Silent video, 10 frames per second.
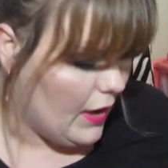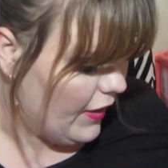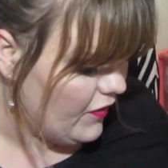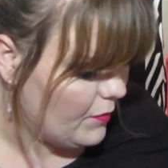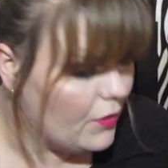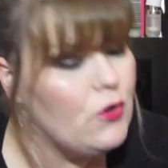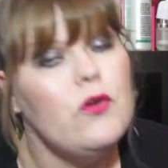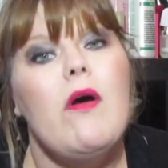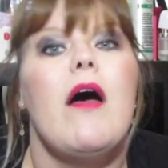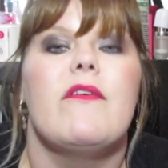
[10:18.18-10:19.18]
and then my
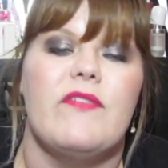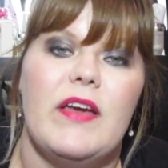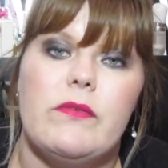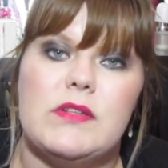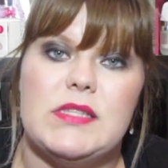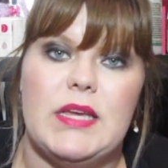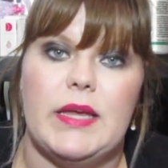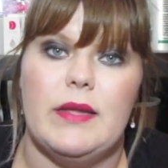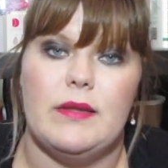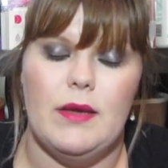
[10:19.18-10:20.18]
new favorite
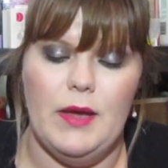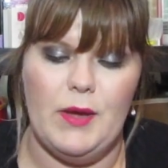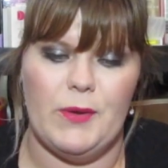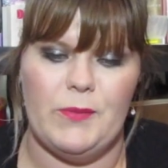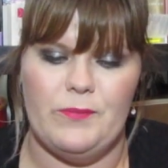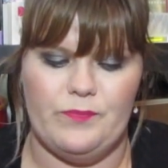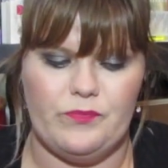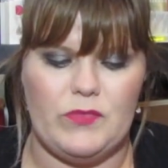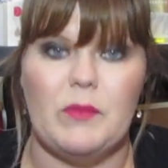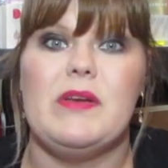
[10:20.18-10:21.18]
scent
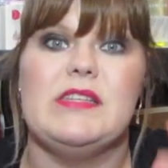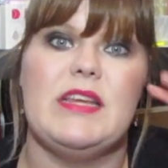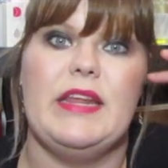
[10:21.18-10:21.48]
because